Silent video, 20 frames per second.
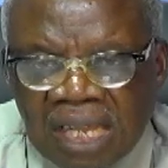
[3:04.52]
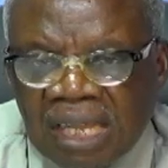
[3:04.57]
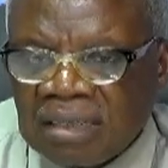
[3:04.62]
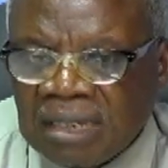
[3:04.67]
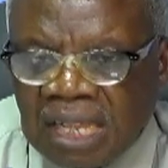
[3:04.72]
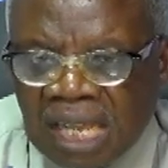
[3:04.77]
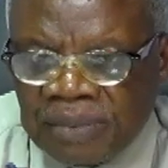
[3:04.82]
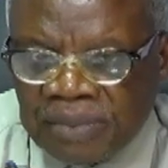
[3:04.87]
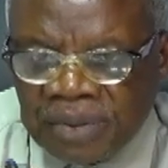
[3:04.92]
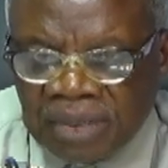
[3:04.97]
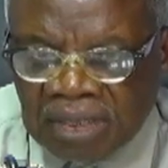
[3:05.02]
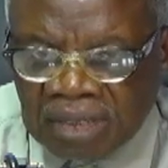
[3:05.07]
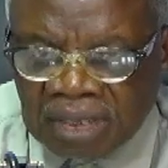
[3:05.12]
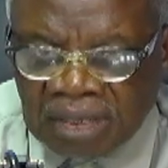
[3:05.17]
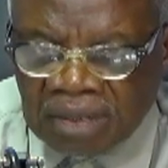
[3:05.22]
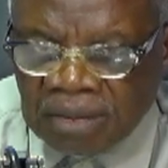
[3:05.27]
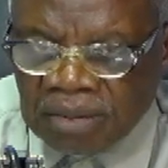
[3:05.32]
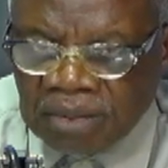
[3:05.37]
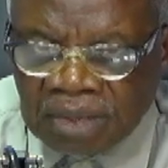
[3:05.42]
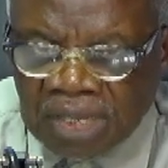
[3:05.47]
David,
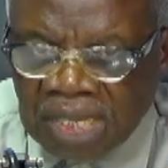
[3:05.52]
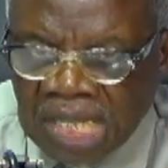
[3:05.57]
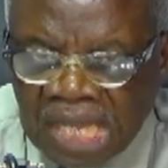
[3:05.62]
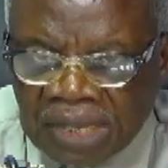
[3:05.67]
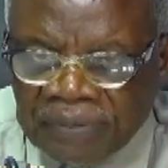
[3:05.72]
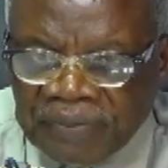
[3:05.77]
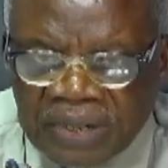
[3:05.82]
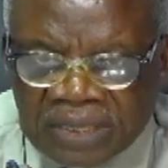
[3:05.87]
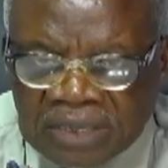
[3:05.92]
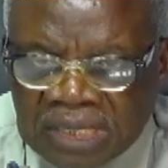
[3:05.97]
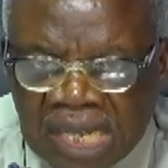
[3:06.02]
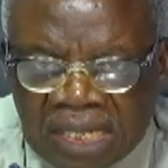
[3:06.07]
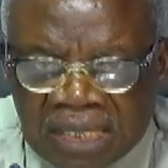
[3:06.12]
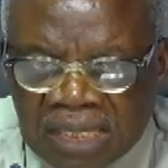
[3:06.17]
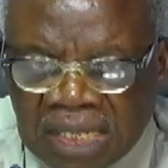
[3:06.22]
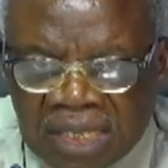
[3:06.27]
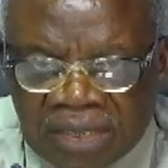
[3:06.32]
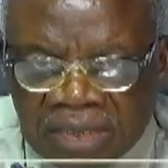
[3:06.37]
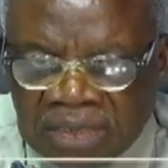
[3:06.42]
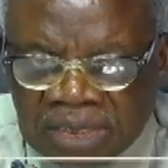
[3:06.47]
and first I
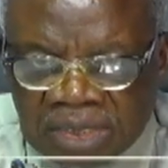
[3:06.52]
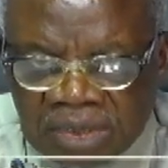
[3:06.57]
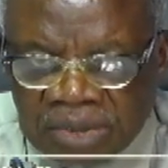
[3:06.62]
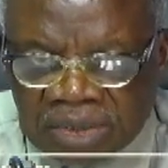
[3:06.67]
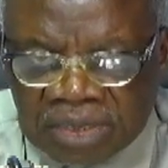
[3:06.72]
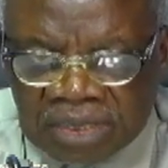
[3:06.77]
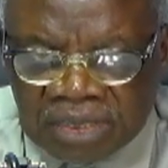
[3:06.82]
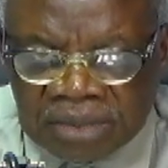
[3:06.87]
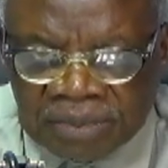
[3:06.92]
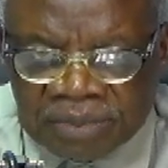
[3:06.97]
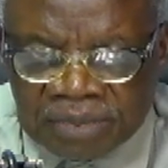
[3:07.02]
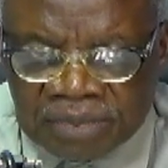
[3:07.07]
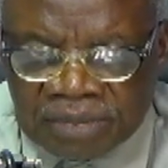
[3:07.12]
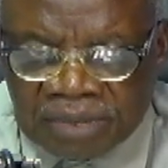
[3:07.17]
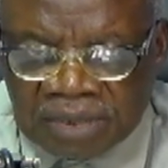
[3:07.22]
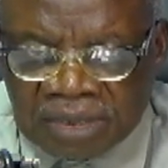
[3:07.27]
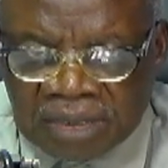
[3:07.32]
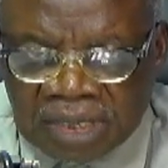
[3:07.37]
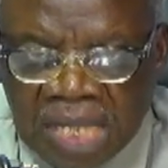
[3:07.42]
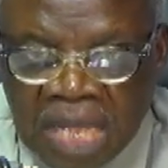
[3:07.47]
did not show him.
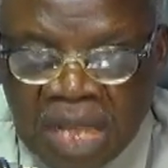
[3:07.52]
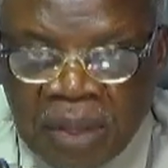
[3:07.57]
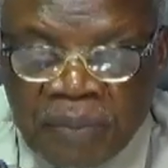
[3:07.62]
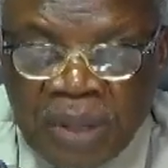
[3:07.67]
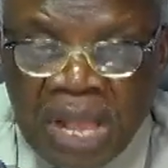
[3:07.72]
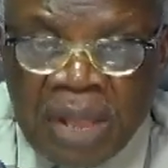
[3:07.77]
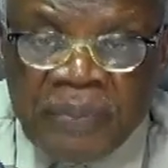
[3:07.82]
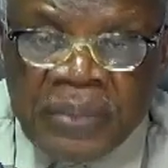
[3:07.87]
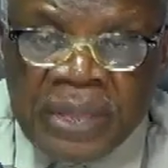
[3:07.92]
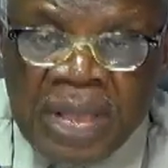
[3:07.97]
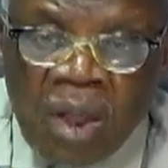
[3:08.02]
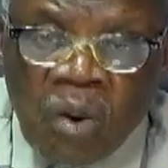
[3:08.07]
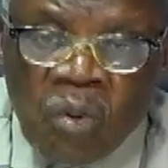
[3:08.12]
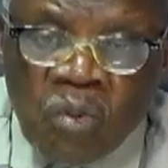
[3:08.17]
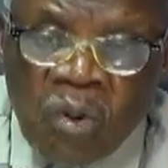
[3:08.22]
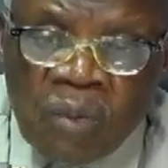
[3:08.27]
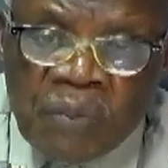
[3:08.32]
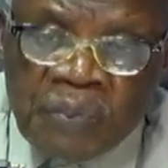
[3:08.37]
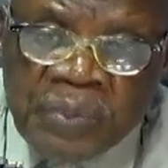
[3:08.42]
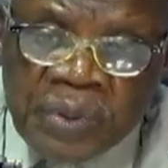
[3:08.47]
Baby, I
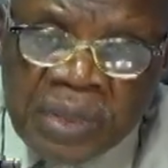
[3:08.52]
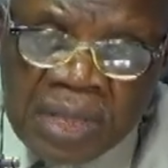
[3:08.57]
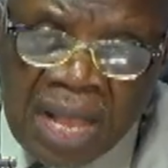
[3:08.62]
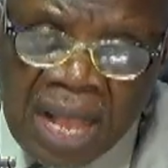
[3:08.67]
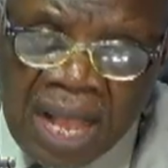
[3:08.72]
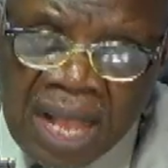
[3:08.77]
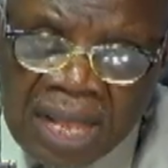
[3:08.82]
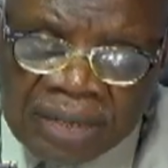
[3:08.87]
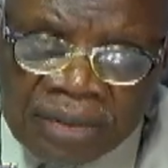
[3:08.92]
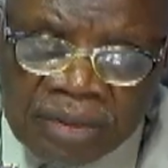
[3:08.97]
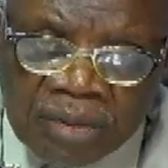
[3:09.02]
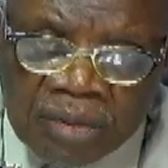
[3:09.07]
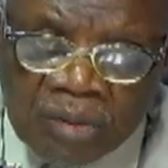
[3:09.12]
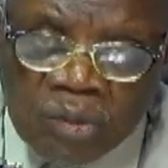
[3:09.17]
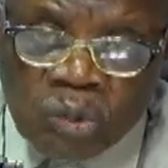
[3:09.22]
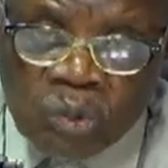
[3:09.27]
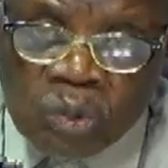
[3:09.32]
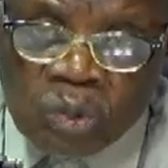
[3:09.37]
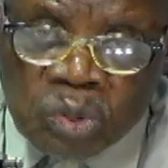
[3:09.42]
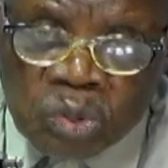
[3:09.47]
will be an
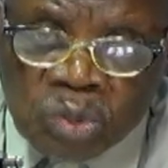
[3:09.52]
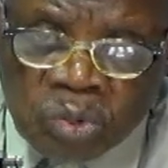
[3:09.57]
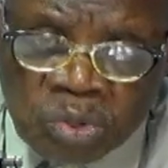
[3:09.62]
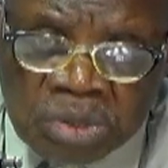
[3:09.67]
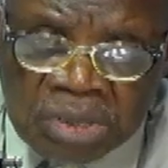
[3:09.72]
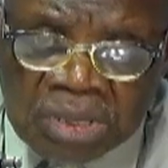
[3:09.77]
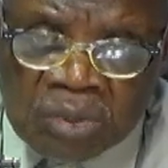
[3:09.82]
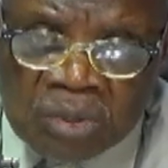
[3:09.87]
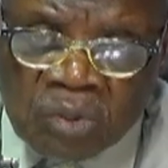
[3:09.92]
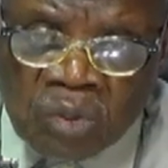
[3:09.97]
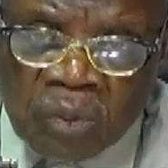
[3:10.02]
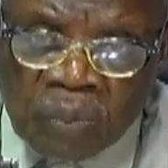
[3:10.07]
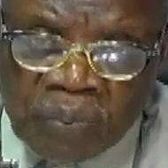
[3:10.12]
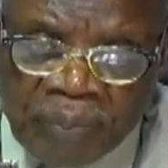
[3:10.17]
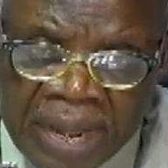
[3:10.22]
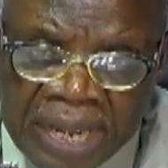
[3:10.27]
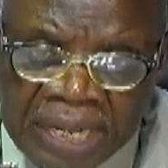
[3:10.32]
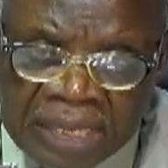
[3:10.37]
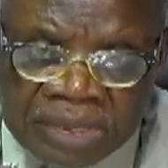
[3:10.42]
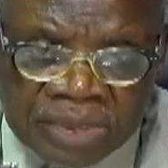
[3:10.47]
who soon will
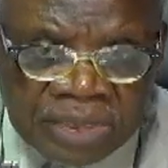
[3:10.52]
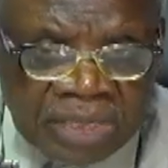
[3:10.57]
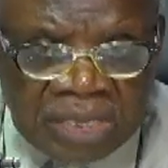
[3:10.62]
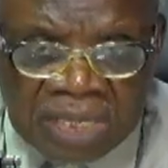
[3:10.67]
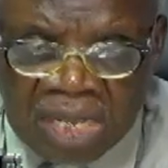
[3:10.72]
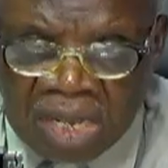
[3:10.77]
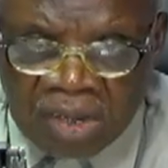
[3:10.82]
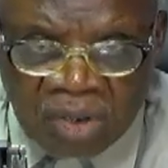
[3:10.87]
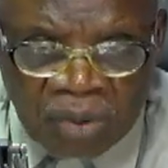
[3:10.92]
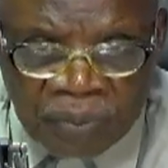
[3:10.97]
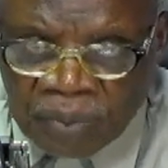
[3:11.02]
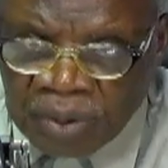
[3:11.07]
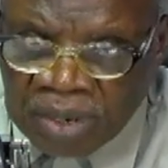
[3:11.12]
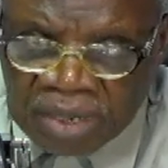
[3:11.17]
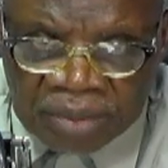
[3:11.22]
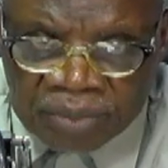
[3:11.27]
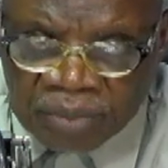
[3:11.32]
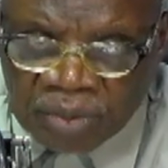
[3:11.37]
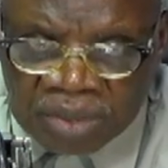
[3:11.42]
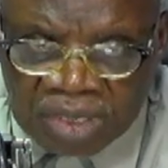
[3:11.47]
buy and say, Yanko
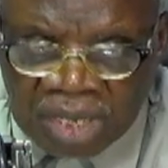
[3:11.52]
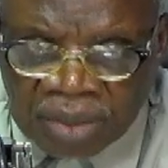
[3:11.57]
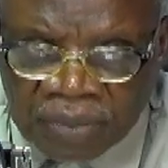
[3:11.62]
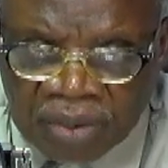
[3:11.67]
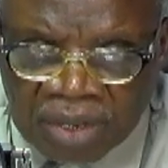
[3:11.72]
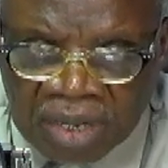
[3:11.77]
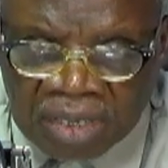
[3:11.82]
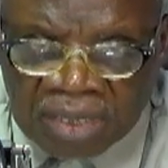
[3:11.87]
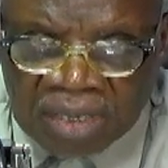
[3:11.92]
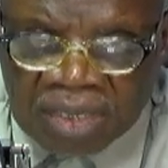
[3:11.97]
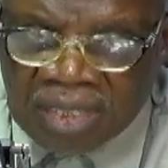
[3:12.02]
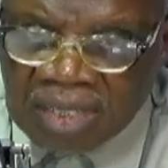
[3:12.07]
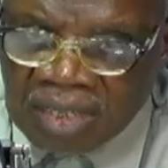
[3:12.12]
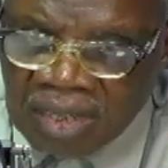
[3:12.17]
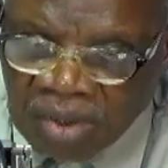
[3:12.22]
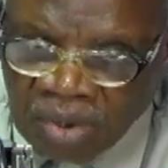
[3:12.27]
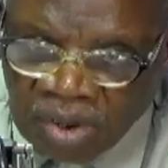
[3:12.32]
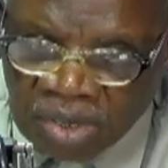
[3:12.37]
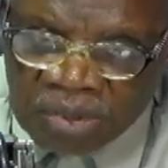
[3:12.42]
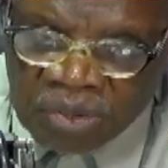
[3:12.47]
Pony
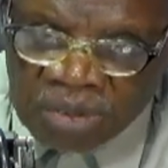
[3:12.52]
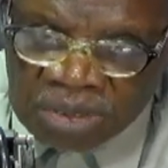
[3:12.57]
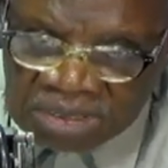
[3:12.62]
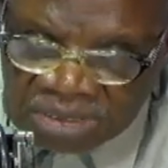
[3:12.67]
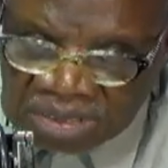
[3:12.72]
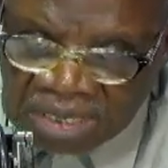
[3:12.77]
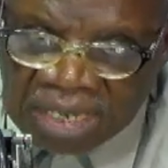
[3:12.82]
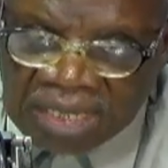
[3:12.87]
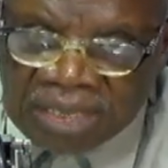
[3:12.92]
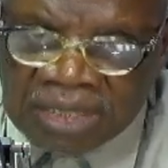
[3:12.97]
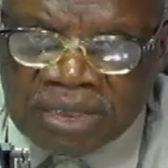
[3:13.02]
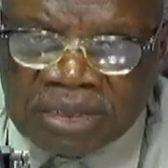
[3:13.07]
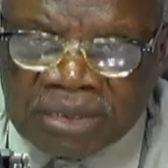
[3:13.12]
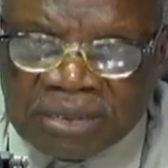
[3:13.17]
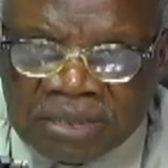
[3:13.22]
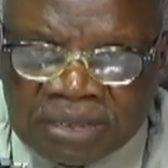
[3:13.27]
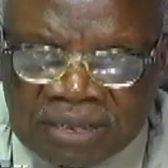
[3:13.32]
God will track you.